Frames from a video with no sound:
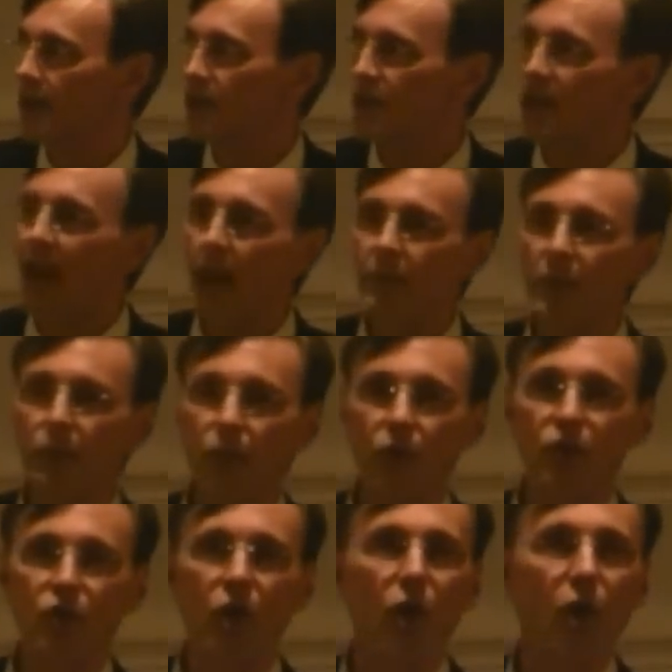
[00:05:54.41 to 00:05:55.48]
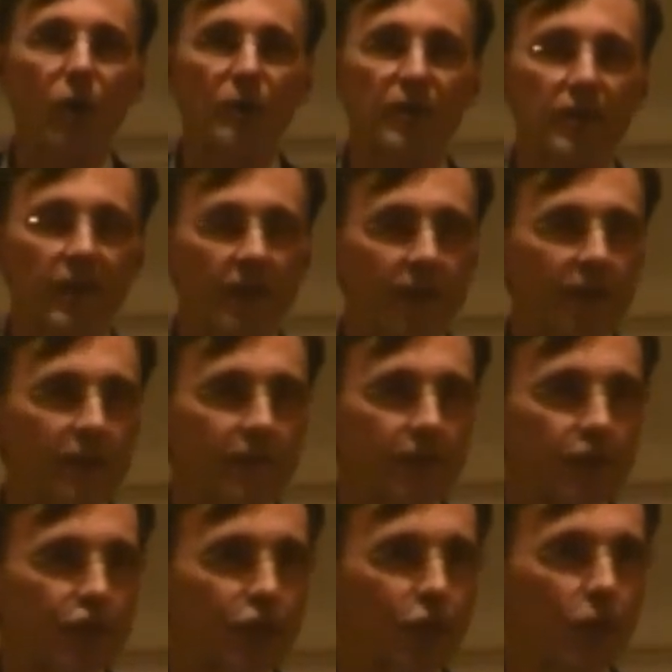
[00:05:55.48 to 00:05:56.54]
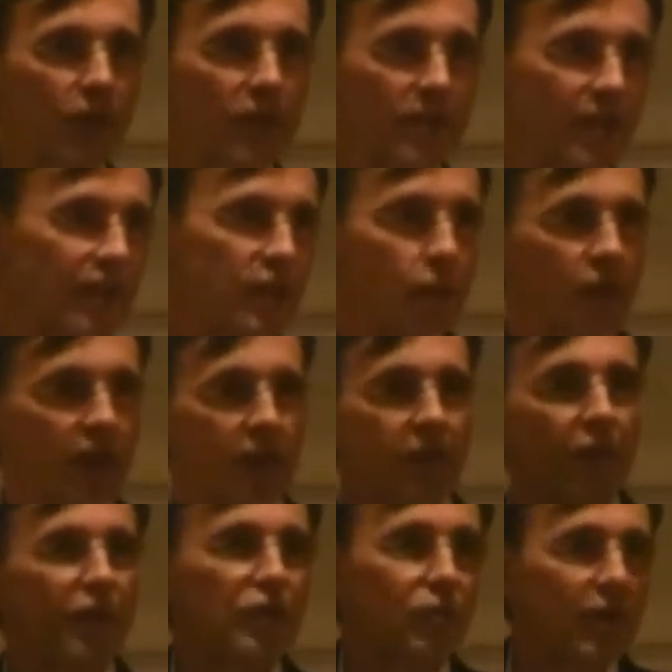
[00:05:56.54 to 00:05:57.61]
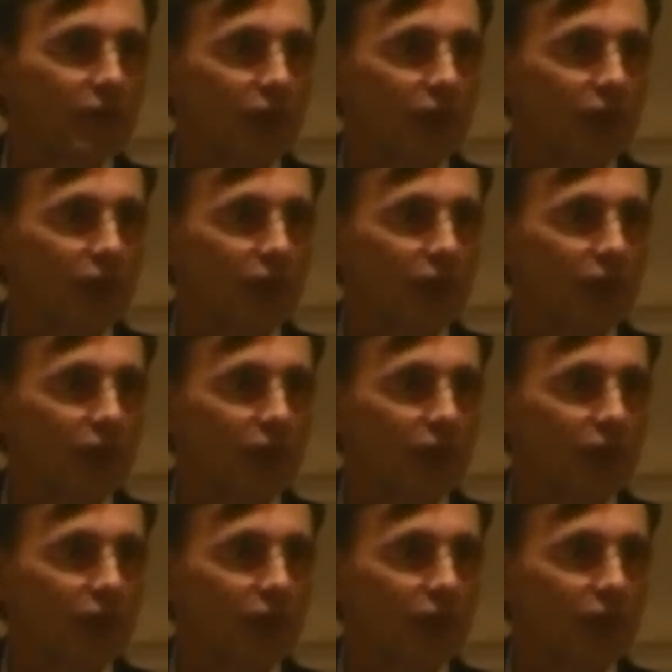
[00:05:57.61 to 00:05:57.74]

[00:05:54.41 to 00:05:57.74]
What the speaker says: stopped at Burke's home in England for 2 weeks on his way to the French